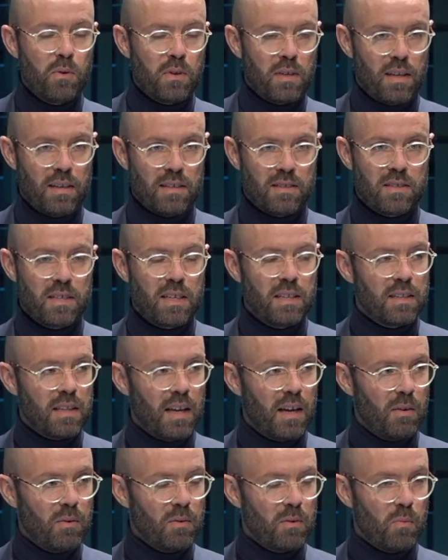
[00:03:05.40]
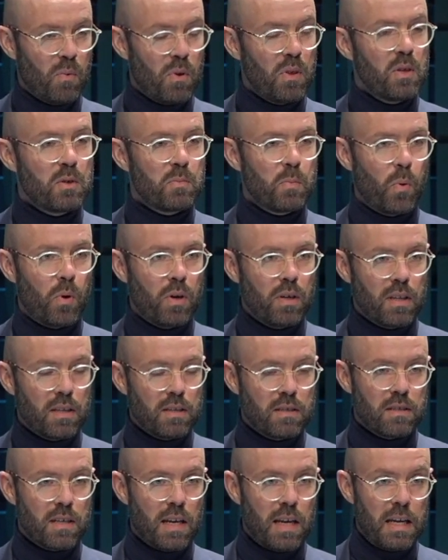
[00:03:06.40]
can sit down with his board and
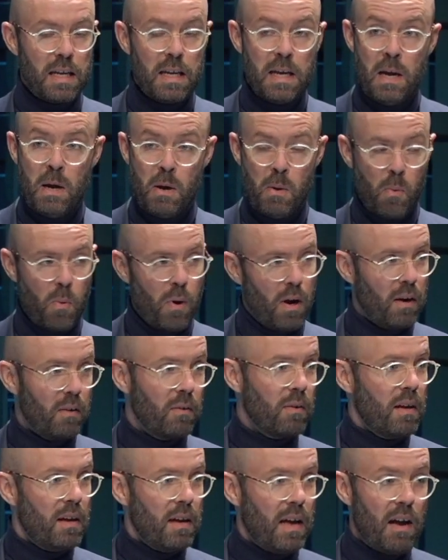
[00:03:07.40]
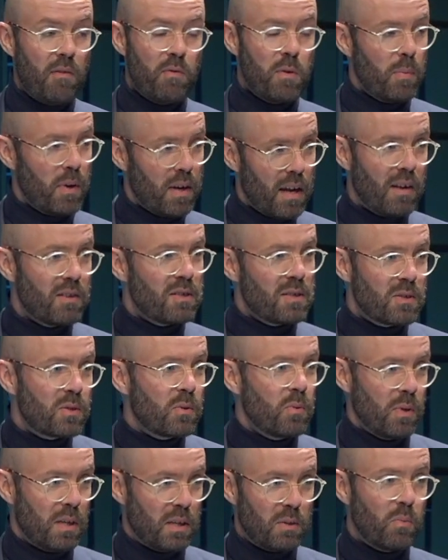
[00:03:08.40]
say, well, everybody else is
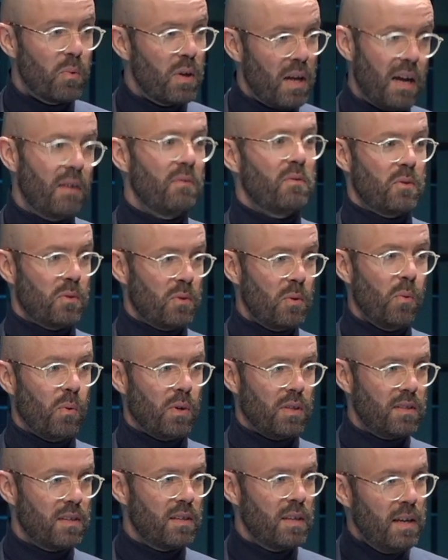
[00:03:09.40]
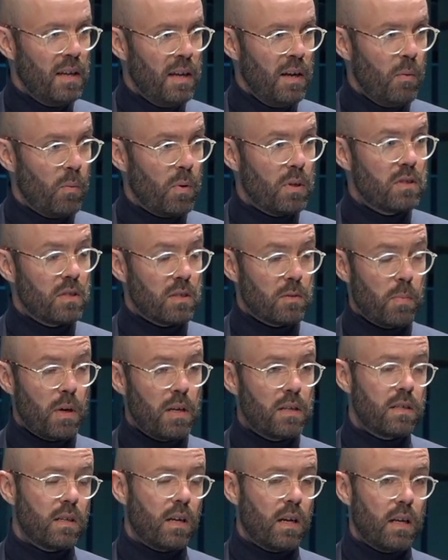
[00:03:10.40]
doing it, we have to do it, which is
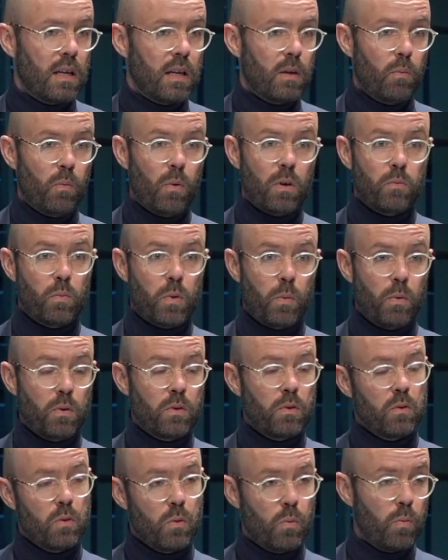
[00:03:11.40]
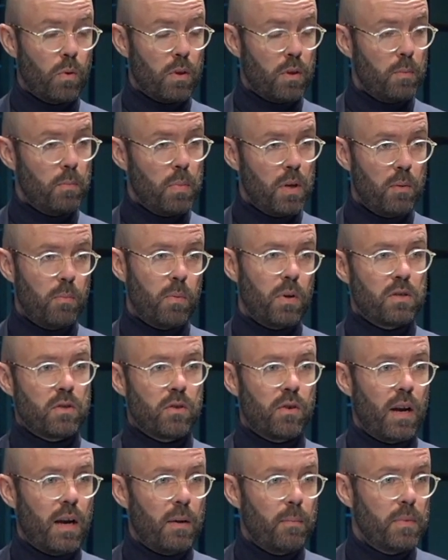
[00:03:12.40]
basically what we want to do with the peer pressure
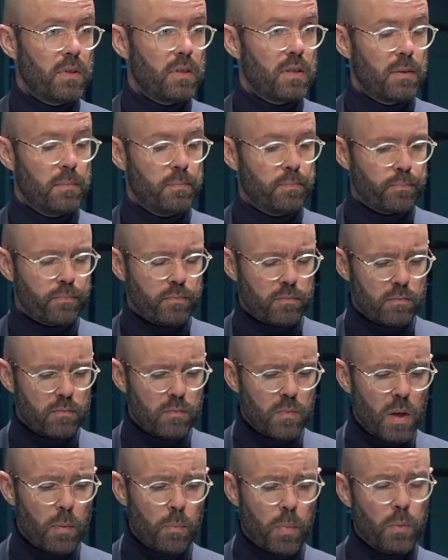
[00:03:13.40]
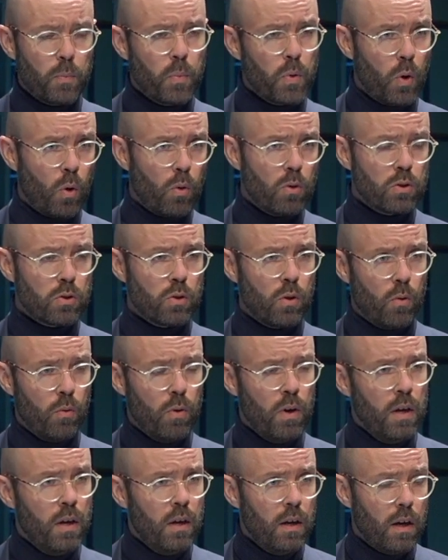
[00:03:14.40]
element. But we also
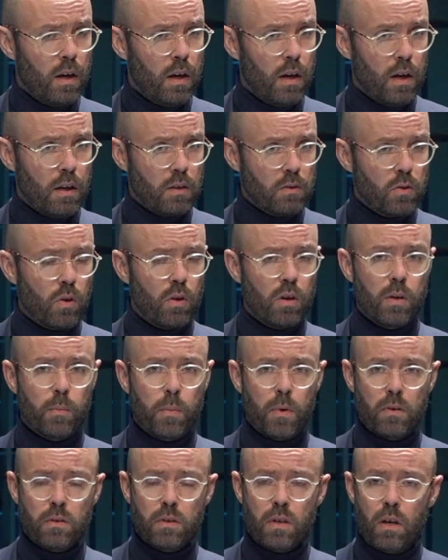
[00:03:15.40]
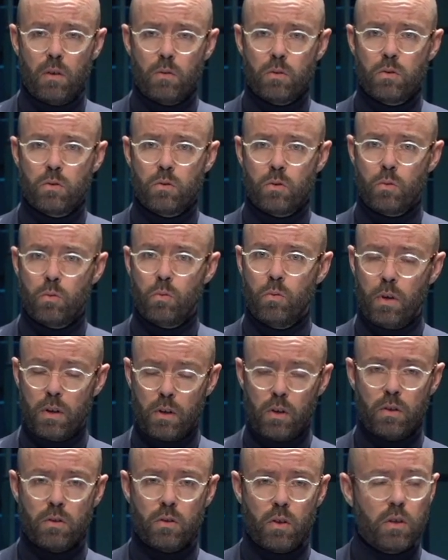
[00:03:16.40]
talk about how to do and
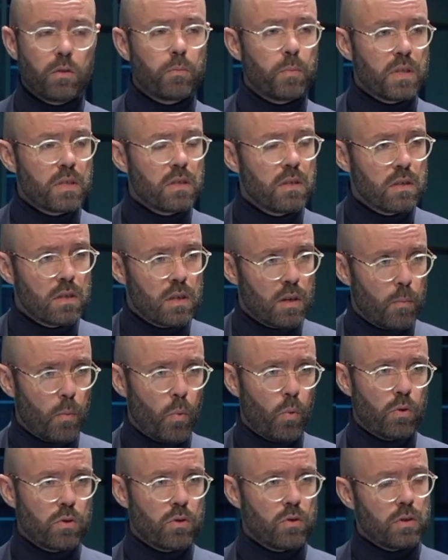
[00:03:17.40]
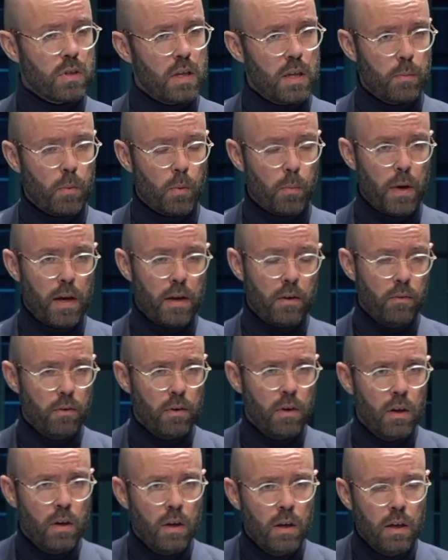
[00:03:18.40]
conduct business in a more sustainable manner.
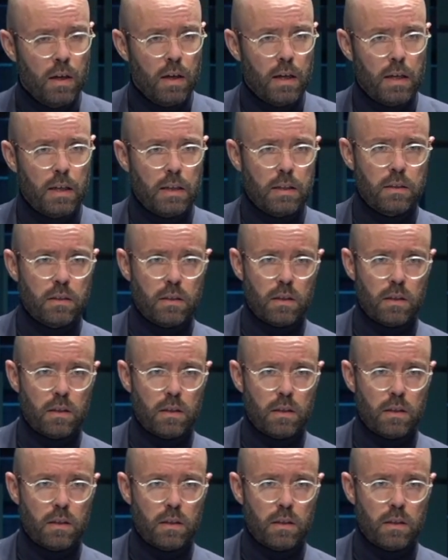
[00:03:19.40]
And